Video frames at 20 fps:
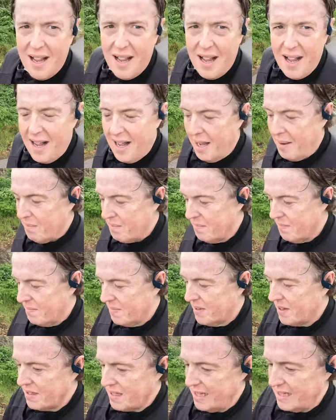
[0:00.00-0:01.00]

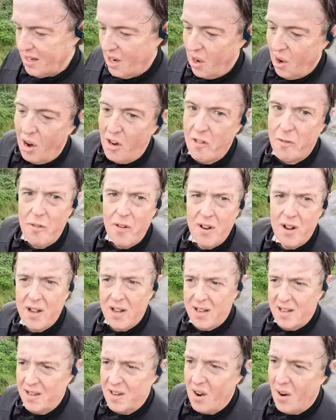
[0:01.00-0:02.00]
because there's a lot of
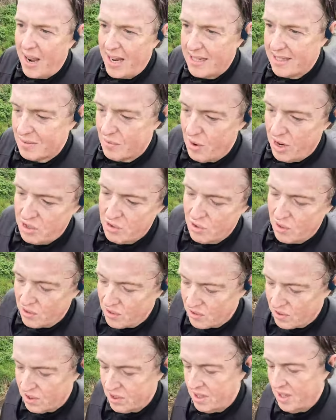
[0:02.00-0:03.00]
nice
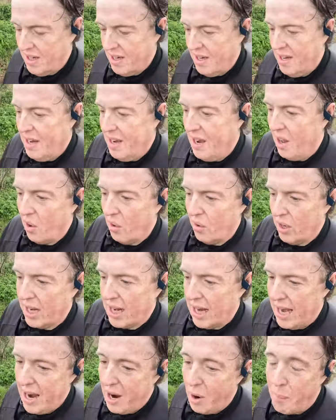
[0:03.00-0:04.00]
restaurants along the
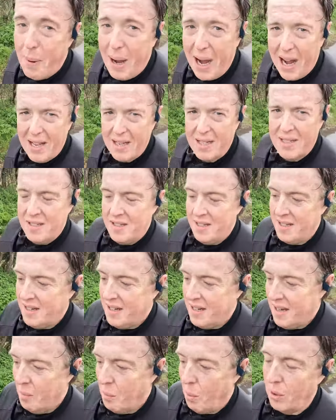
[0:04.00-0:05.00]
canal. But
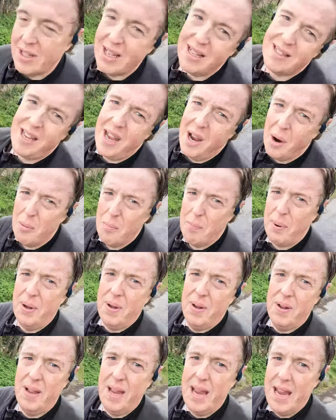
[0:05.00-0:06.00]
what does help
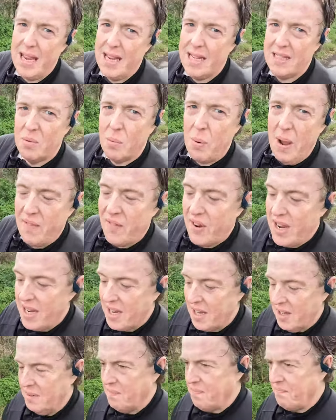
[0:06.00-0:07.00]
is we're
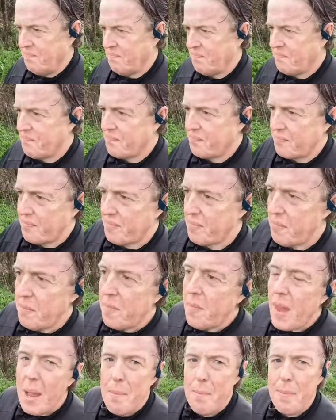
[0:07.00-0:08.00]
vegan,
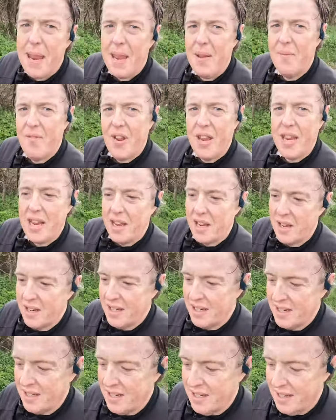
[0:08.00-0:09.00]
and being
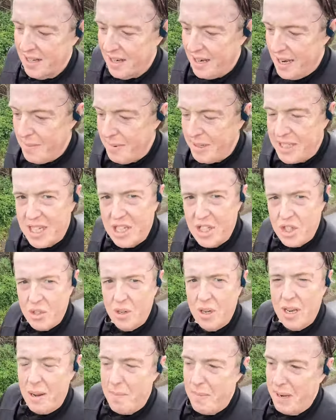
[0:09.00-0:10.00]
vegan
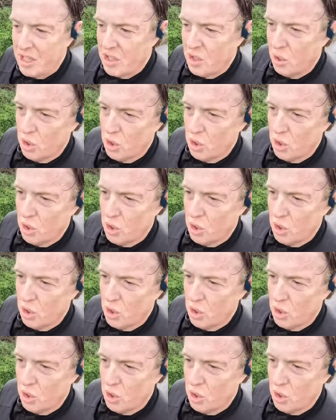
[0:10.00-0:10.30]
limits